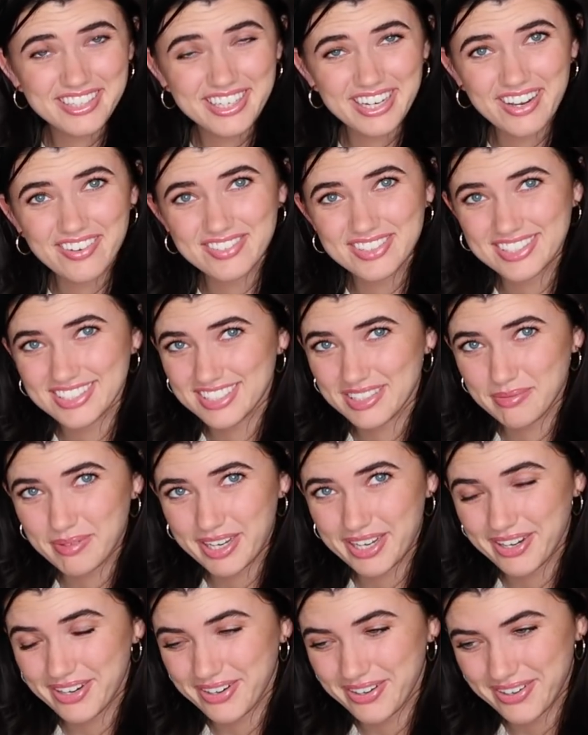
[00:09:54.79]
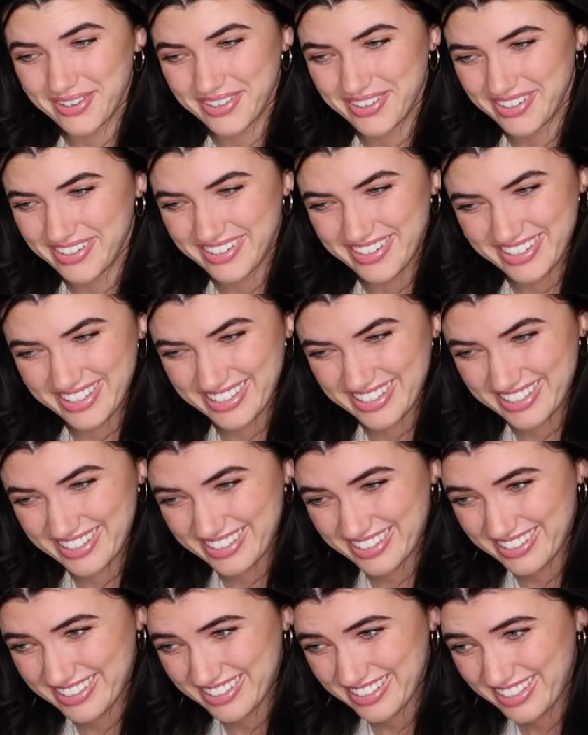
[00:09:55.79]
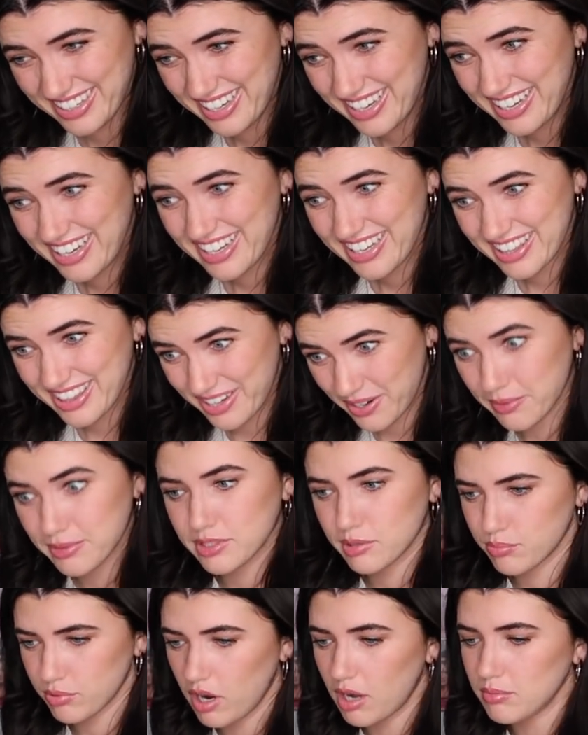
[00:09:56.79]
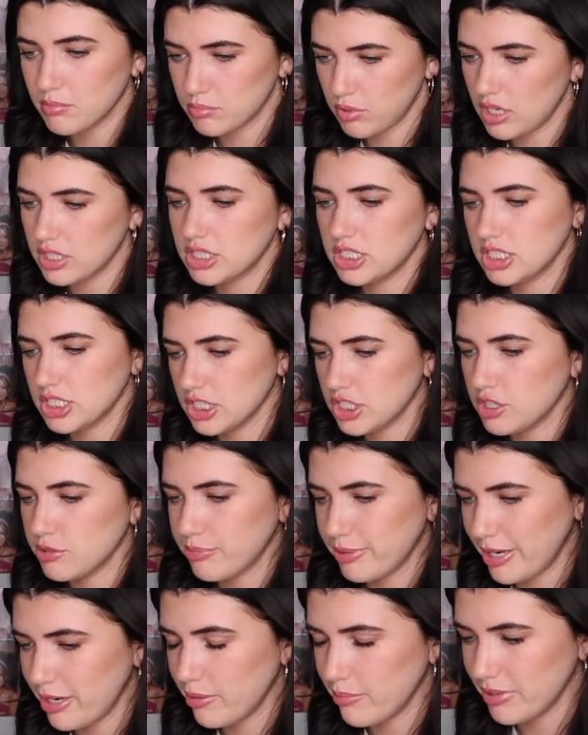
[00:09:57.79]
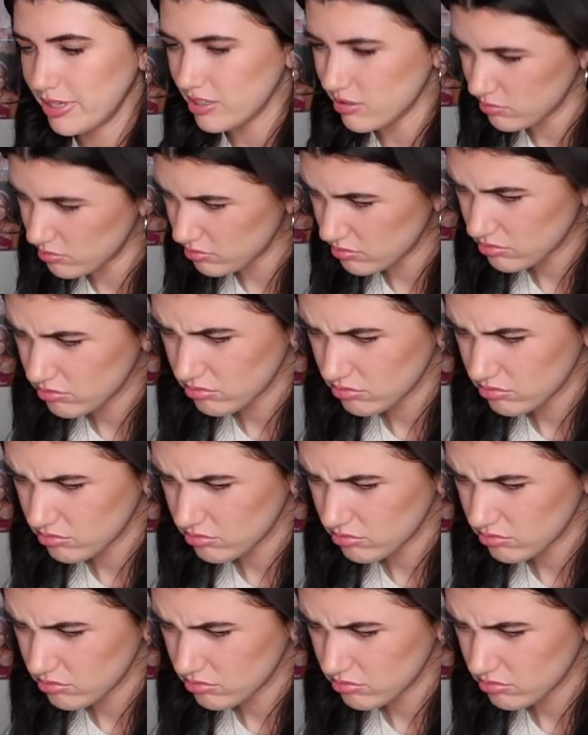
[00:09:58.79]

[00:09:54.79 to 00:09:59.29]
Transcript: You're gonna have to see my haul. There was a problem processing your payment.